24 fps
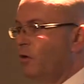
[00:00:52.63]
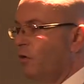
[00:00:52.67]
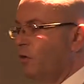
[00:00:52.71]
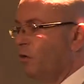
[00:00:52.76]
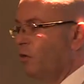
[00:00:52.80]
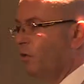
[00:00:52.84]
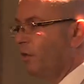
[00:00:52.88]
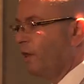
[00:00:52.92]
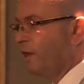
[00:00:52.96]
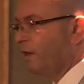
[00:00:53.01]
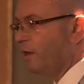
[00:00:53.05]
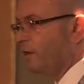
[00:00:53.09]

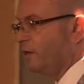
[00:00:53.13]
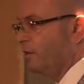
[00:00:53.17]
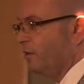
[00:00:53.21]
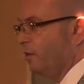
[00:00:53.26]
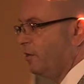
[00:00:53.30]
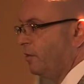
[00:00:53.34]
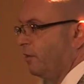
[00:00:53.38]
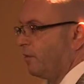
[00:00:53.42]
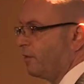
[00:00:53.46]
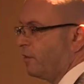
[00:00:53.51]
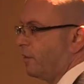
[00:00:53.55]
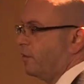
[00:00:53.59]
Or they can
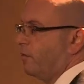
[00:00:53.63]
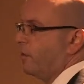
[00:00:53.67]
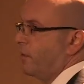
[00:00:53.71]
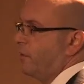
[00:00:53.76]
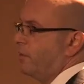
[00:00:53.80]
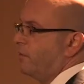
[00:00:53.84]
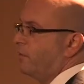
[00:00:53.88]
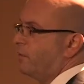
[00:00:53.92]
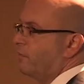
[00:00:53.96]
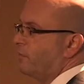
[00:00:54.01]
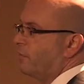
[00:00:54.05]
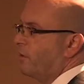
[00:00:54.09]
use their
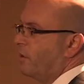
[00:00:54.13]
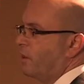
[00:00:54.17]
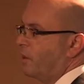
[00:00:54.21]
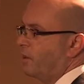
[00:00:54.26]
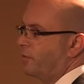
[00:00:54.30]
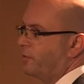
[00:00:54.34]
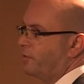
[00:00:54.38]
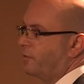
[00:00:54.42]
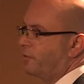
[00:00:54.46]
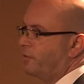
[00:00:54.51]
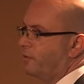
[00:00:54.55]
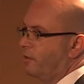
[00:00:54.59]
own
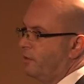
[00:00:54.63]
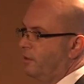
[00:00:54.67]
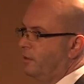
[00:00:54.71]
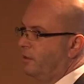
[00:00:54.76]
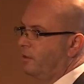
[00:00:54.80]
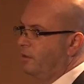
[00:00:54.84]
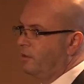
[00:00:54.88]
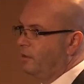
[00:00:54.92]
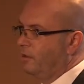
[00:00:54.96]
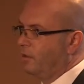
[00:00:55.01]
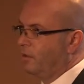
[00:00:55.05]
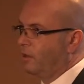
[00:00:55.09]
device
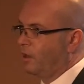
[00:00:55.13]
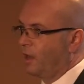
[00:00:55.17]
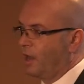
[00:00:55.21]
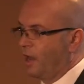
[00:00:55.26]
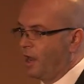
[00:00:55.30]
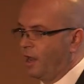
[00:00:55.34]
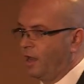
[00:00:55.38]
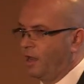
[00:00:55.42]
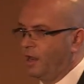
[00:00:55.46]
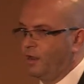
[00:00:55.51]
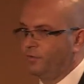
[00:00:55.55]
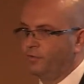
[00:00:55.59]

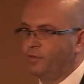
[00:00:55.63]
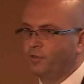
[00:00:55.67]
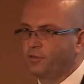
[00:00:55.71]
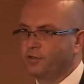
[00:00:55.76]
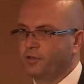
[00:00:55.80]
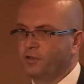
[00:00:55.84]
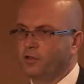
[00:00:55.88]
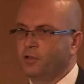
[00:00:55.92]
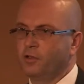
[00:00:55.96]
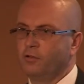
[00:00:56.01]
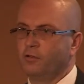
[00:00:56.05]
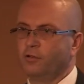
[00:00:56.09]
and have the
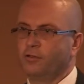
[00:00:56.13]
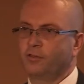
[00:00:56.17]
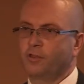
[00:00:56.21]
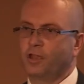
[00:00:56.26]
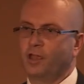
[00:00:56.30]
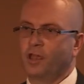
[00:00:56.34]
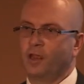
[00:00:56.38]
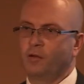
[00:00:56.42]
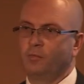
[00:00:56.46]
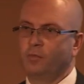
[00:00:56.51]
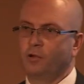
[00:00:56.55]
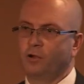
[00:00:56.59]
secure
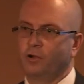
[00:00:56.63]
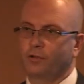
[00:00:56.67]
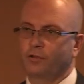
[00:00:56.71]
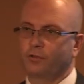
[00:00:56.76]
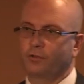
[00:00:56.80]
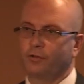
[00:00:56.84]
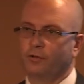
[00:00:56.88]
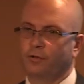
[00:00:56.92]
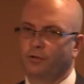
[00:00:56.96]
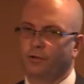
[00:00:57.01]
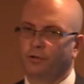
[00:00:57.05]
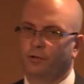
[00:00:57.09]

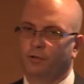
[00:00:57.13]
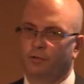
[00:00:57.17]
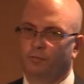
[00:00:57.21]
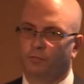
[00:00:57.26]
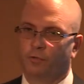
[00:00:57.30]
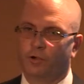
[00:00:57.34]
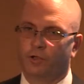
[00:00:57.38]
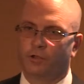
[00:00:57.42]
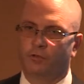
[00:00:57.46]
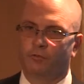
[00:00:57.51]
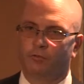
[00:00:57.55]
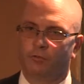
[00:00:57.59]
sandbox on it,
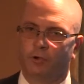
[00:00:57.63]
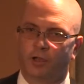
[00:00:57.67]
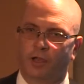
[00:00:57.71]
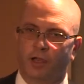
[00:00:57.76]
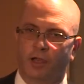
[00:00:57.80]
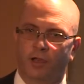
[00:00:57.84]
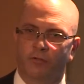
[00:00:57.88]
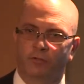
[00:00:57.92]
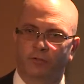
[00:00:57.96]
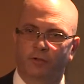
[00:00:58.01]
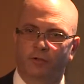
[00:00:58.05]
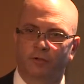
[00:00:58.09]
which we
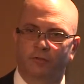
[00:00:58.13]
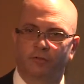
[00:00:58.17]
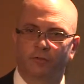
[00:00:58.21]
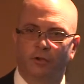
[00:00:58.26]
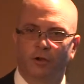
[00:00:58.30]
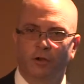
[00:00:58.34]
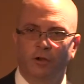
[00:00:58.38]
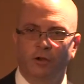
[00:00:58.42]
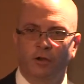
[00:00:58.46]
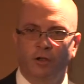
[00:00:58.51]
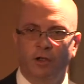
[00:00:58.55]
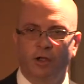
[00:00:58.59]
have
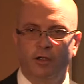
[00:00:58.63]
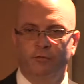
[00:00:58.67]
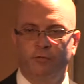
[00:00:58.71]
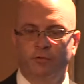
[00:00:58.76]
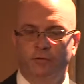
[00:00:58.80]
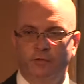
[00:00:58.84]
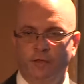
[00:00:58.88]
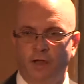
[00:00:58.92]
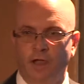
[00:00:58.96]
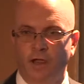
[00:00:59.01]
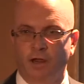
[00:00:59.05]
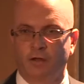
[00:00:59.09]
control over,
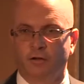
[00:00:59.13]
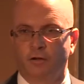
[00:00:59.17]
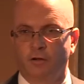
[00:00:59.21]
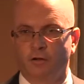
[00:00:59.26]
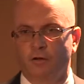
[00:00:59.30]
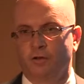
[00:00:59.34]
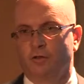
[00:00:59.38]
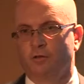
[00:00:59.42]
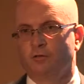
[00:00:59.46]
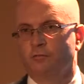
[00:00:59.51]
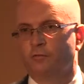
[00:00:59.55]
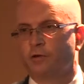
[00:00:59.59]
and they
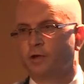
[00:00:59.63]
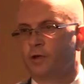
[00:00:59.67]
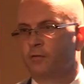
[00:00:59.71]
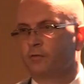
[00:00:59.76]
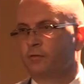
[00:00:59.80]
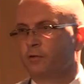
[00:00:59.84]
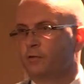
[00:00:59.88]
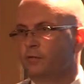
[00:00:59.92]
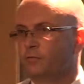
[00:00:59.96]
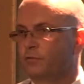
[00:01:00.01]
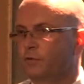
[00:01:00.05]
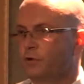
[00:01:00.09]
acknowledge we
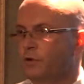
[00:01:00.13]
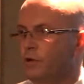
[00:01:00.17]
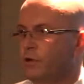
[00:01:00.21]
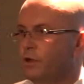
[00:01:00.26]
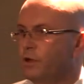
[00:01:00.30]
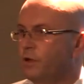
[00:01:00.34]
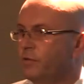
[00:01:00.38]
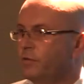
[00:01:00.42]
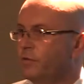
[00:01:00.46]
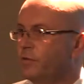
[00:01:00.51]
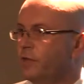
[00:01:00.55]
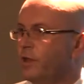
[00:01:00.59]
have control
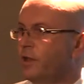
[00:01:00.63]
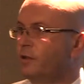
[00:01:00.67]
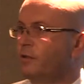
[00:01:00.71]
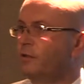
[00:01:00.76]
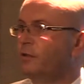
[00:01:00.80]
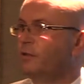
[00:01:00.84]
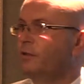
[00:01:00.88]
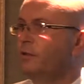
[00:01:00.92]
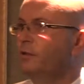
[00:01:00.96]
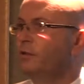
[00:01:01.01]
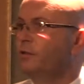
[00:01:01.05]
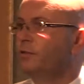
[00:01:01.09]
over that
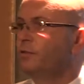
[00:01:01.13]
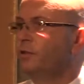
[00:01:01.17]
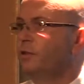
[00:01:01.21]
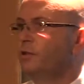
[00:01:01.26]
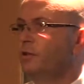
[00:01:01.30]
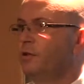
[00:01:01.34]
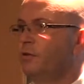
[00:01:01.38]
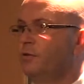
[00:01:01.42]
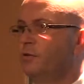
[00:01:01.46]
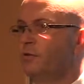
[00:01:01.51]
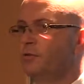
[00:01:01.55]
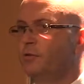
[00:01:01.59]

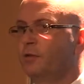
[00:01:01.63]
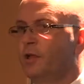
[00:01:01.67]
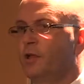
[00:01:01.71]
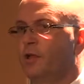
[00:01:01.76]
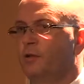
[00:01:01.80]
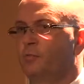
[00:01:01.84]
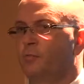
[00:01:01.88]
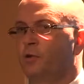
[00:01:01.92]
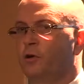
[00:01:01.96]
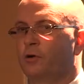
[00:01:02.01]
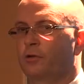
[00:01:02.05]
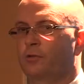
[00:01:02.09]
secure
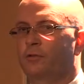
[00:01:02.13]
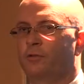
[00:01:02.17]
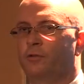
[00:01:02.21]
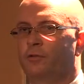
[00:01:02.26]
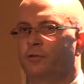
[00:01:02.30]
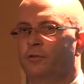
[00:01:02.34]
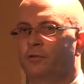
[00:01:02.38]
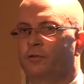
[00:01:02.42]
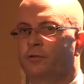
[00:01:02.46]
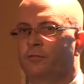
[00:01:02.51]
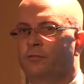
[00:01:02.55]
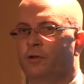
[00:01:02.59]
sandbox on
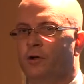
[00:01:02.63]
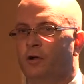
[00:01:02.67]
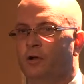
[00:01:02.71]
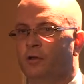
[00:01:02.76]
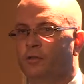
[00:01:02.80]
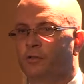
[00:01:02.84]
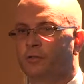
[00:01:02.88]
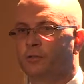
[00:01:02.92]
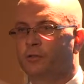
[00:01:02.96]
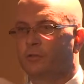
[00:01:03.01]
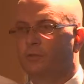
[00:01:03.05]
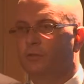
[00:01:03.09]
the
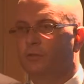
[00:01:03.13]
device.